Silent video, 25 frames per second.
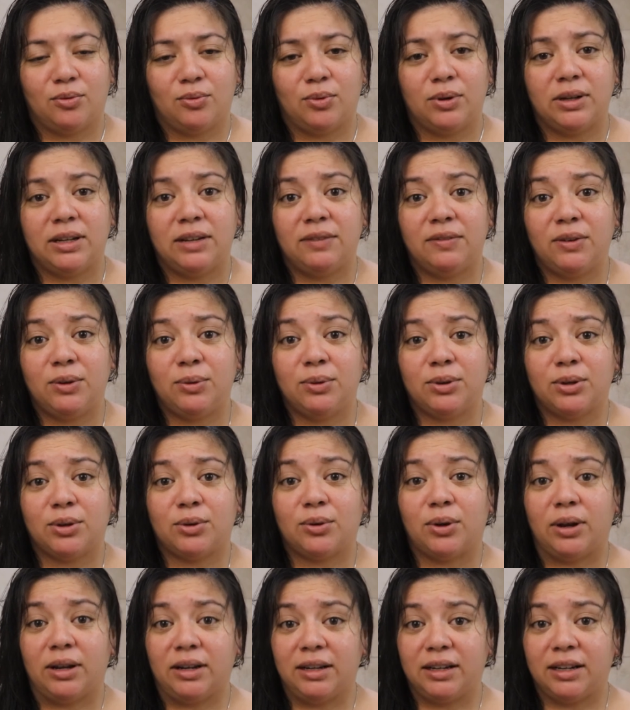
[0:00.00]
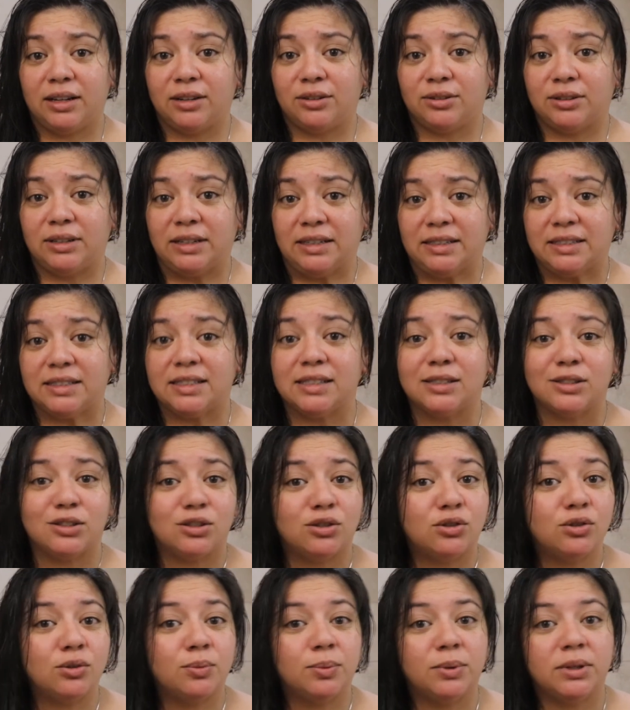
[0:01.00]
we're living with a chronic illness that's
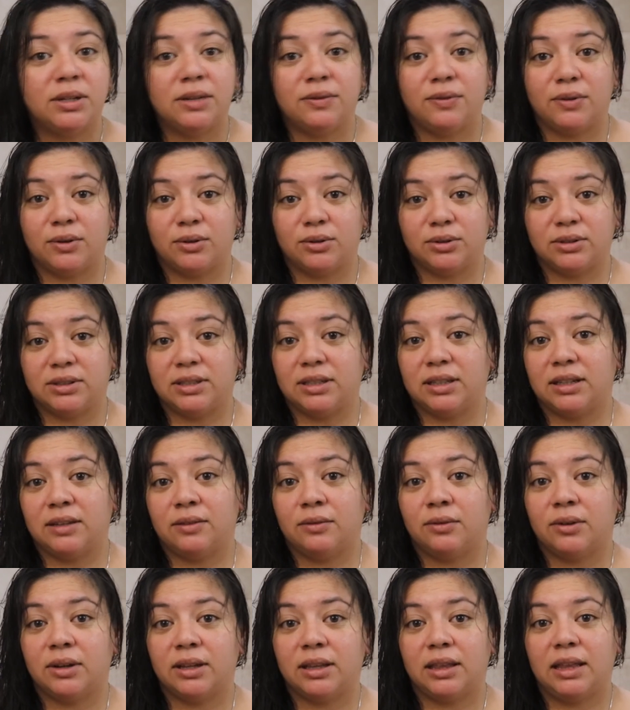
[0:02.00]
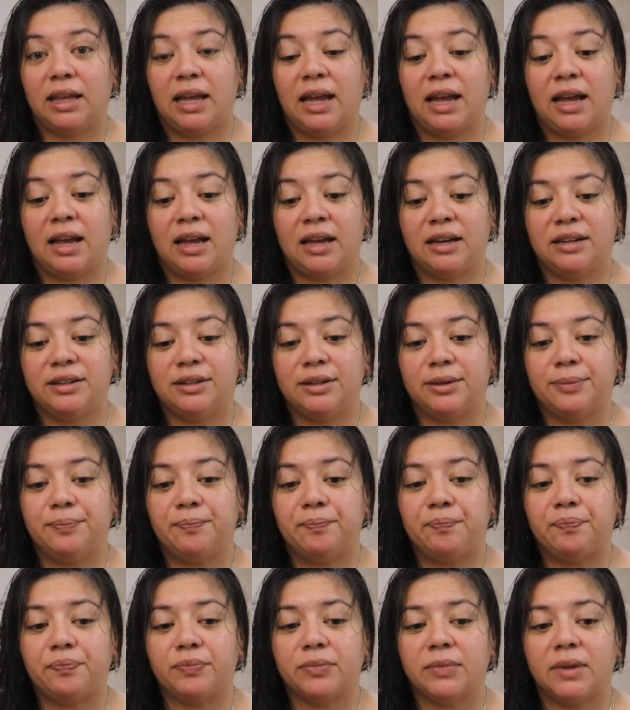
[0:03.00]
super difficult to live with, and
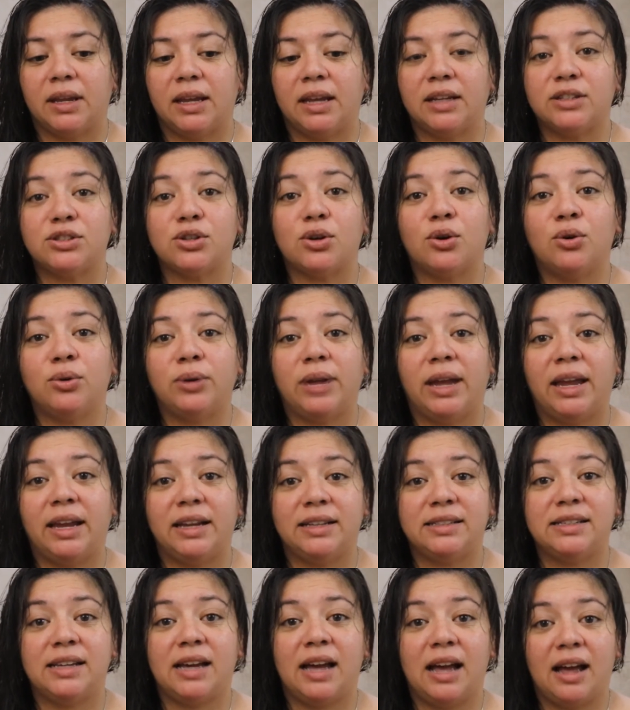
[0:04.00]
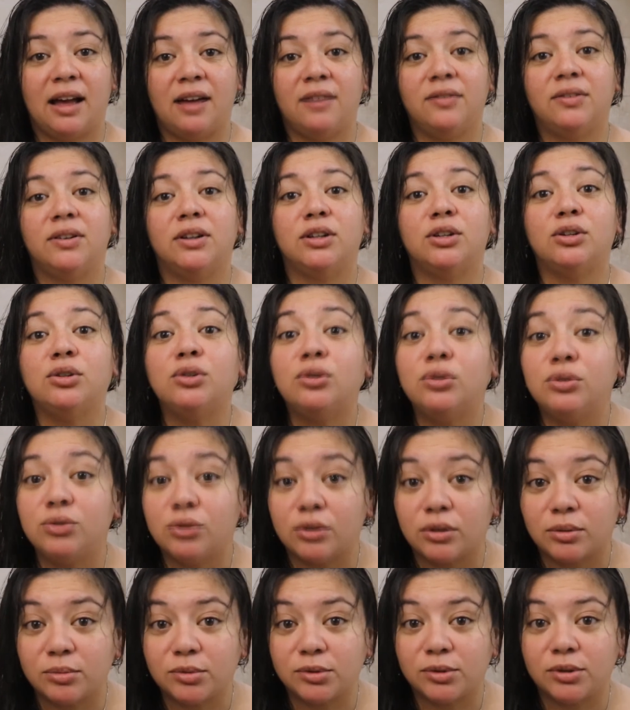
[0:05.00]
it's okay to have a new
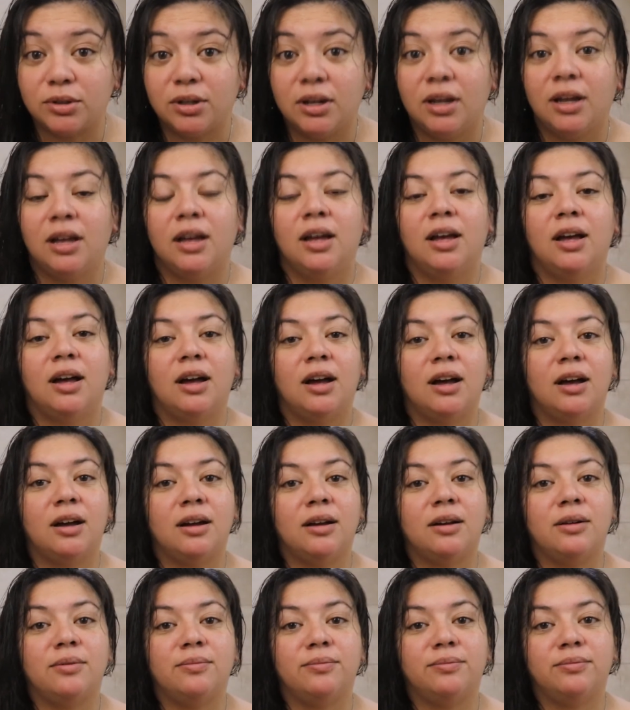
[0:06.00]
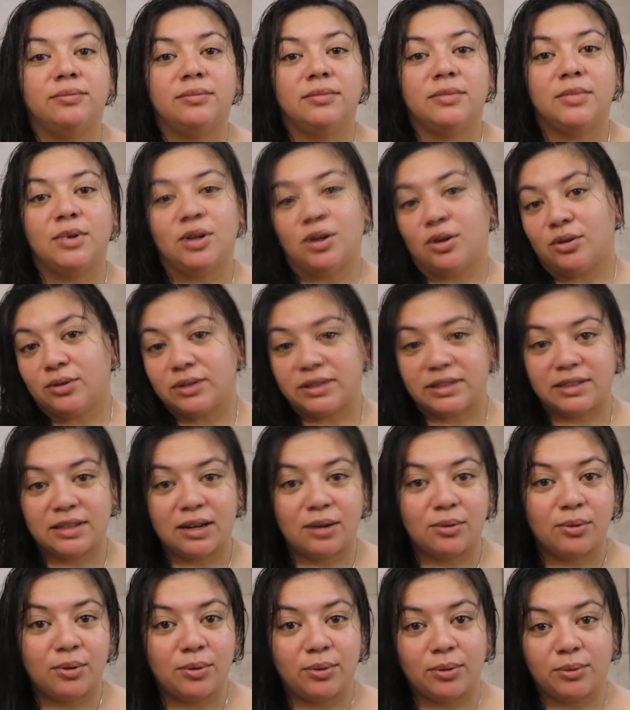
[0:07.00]
normal. No, it's
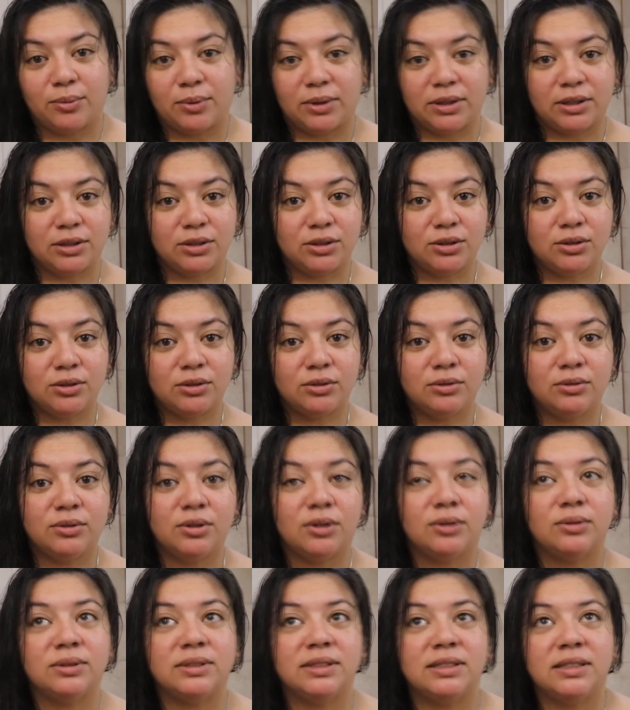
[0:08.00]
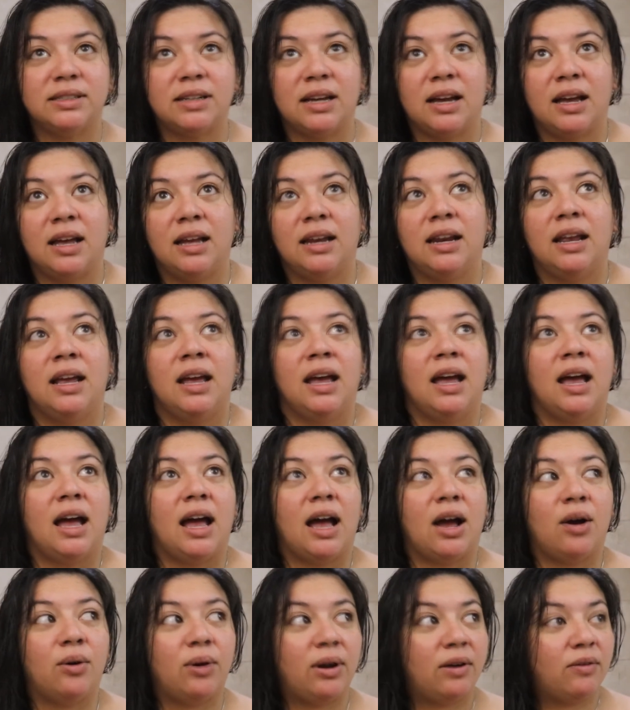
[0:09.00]
not what we want to do. No, it's not
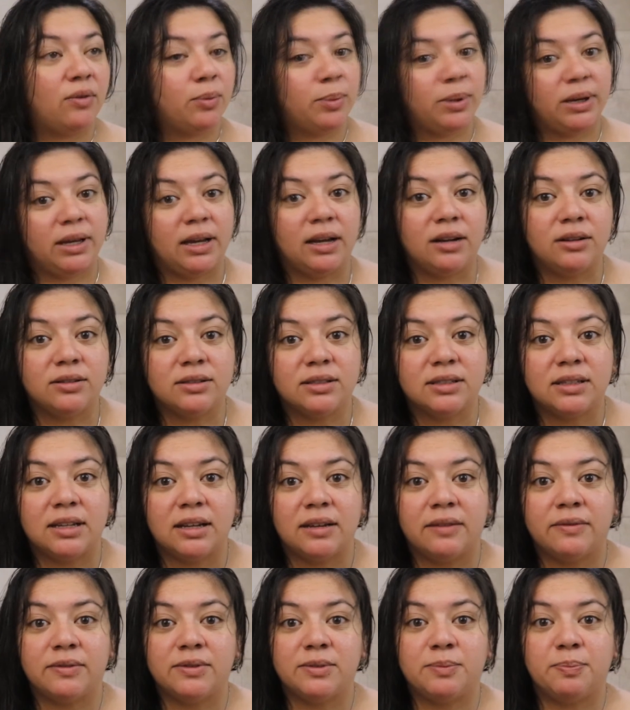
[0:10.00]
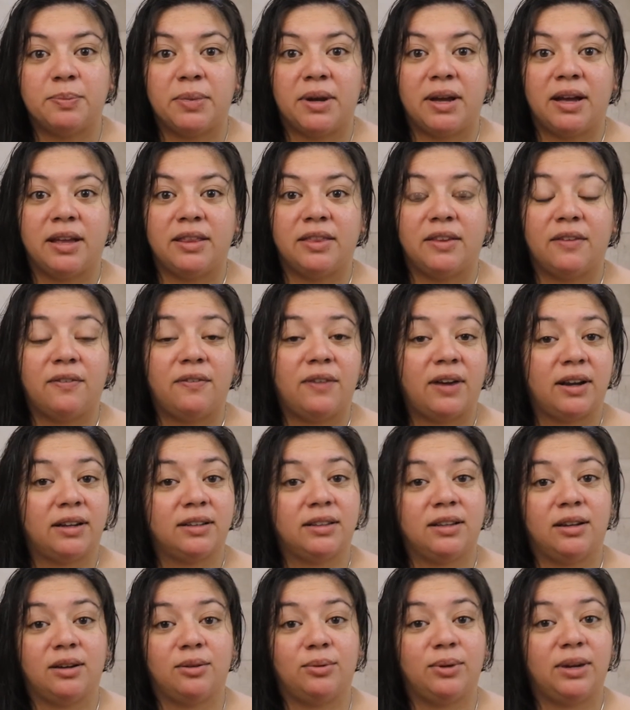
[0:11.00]
how everybody else lives, but the
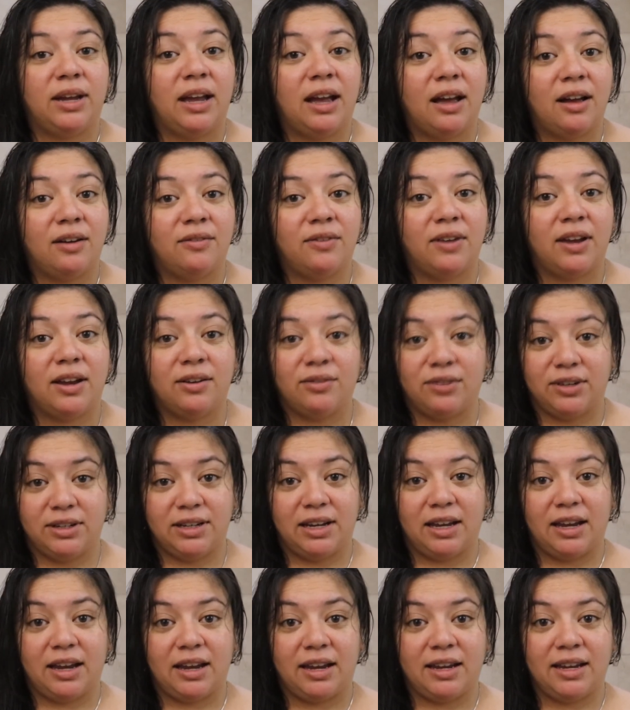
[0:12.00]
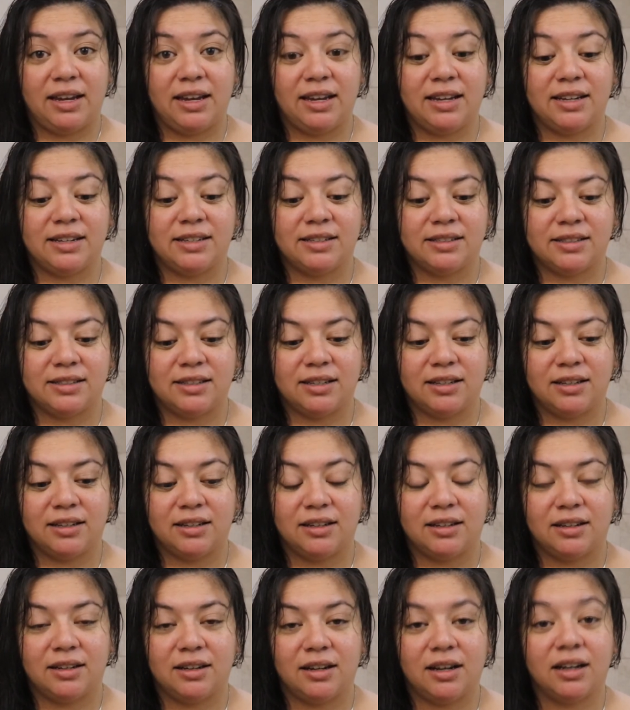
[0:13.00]
fact that we have every day is
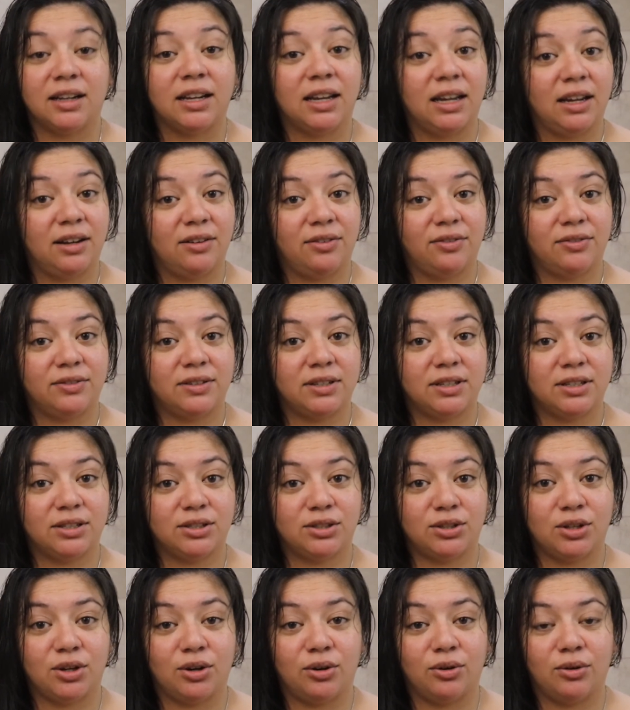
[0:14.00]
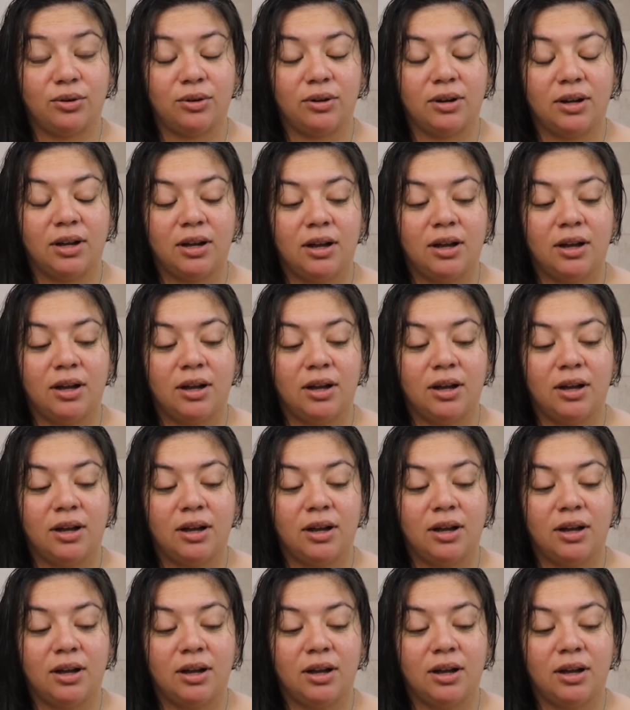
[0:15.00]
a gift. So